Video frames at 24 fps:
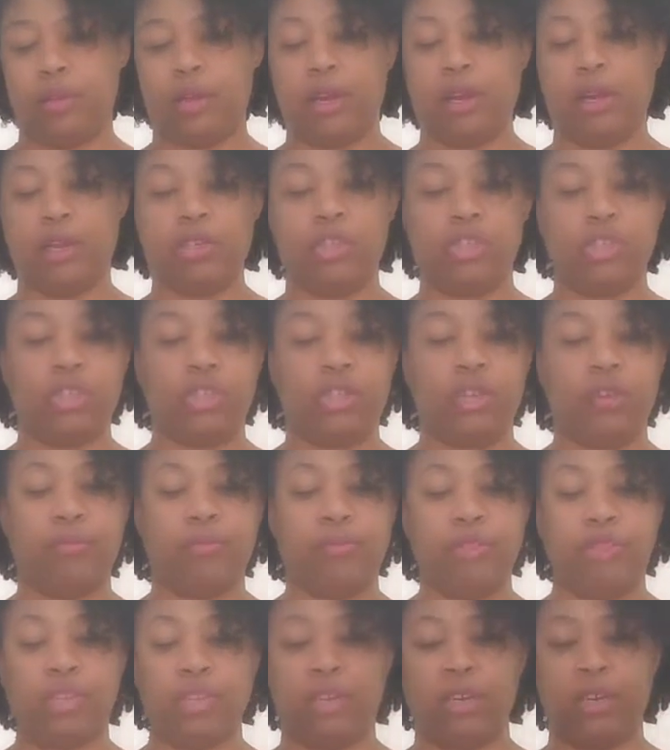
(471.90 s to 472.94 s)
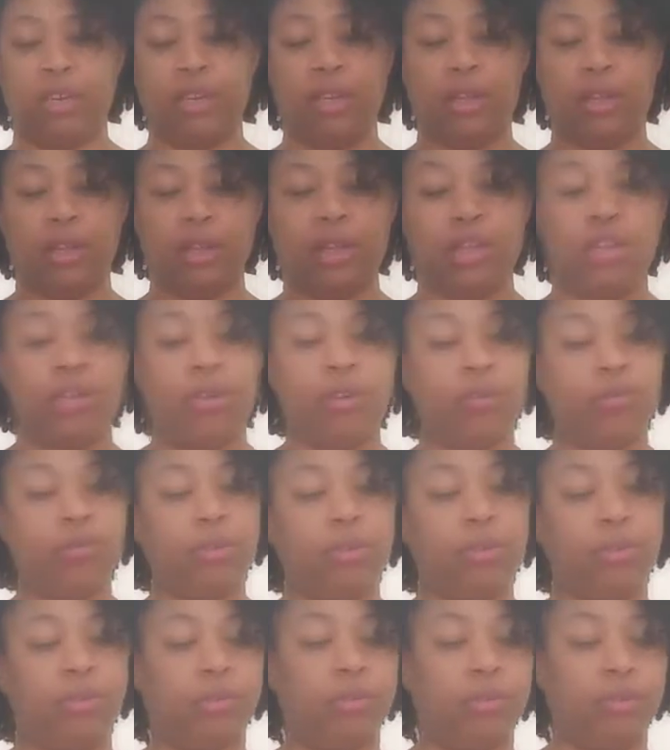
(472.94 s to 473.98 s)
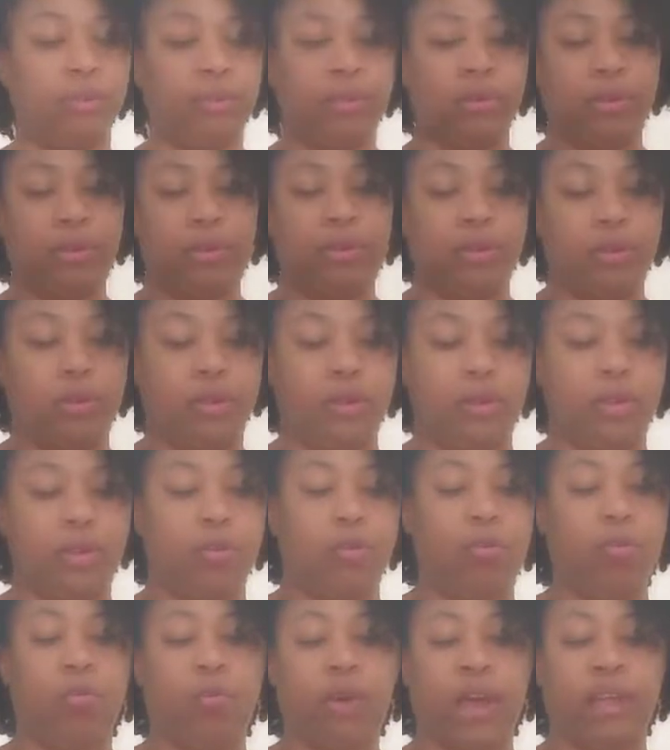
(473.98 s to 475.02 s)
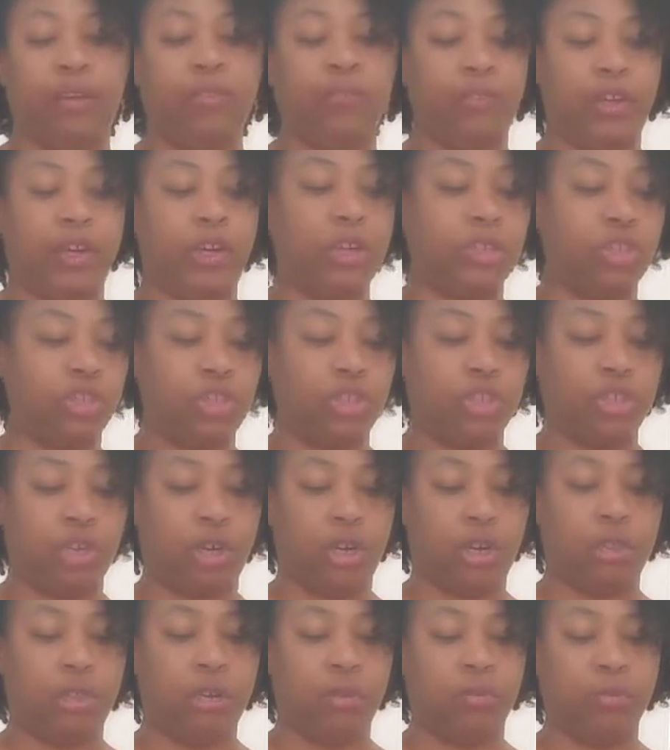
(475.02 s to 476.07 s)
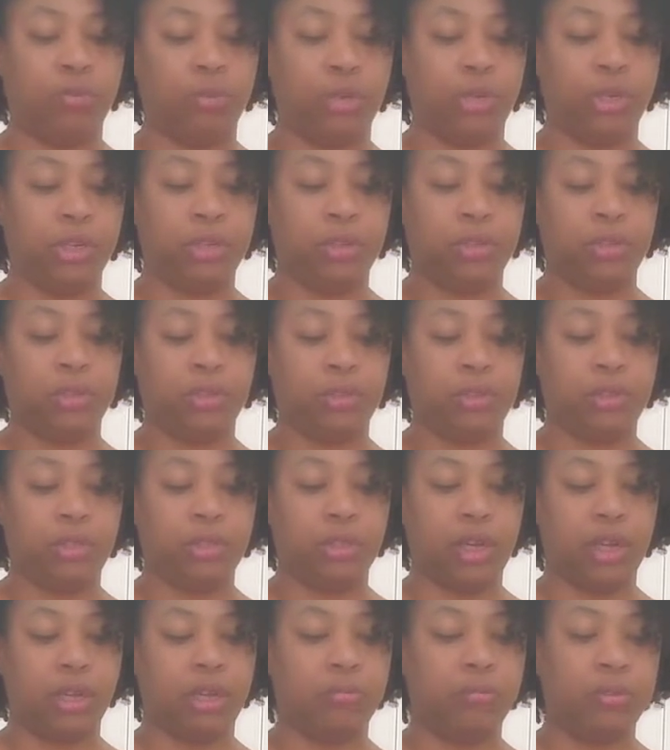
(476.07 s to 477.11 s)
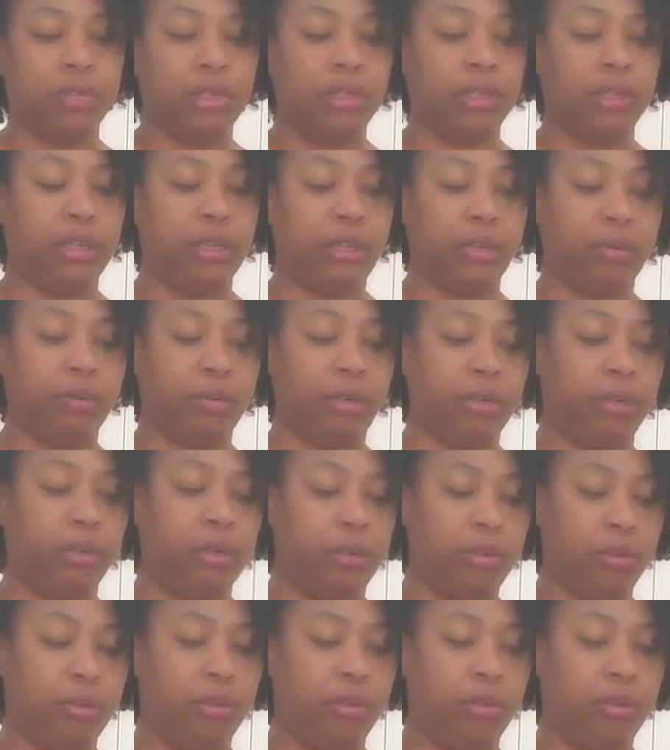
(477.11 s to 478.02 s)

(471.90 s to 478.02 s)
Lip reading: And it just gives it a cute little white finish on the wood, so it's not completely coated.